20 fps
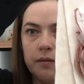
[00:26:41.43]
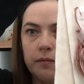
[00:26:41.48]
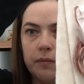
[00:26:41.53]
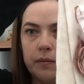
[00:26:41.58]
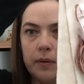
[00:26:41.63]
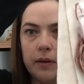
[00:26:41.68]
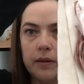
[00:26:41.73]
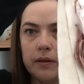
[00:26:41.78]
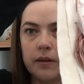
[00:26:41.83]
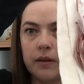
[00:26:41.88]

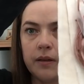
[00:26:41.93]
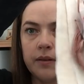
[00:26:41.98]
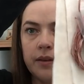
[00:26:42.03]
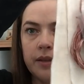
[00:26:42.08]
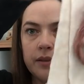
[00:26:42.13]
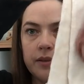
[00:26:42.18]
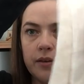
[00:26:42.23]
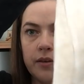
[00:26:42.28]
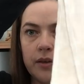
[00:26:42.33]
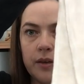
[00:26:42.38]
But I
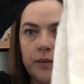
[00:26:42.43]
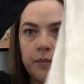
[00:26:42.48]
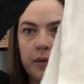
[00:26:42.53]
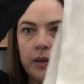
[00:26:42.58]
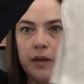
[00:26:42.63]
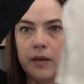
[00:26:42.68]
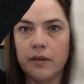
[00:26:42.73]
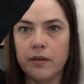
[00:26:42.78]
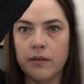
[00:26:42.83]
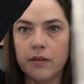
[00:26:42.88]
think they're gonna
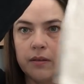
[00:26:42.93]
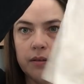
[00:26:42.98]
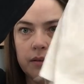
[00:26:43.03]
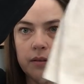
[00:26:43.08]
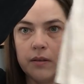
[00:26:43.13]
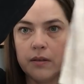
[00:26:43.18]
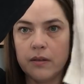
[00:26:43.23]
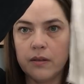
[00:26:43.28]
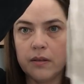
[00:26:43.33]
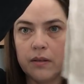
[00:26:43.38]
be
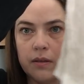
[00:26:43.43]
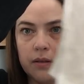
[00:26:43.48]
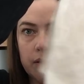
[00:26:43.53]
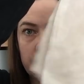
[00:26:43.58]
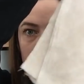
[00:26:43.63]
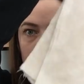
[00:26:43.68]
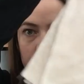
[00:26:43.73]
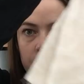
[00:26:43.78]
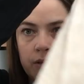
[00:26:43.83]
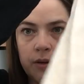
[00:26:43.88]

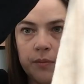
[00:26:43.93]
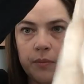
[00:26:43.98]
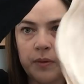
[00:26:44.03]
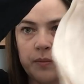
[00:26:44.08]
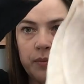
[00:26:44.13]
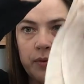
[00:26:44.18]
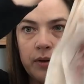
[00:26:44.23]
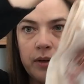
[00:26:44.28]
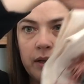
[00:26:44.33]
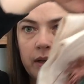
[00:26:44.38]

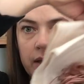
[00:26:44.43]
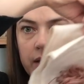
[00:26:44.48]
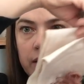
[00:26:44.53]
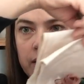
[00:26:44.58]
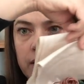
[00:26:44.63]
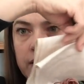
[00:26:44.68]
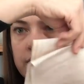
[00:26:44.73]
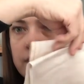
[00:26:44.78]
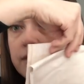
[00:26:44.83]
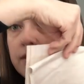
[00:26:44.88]
pretty on
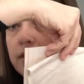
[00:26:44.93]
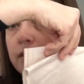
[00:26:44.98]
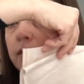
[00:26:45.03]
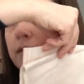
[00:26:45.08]
this.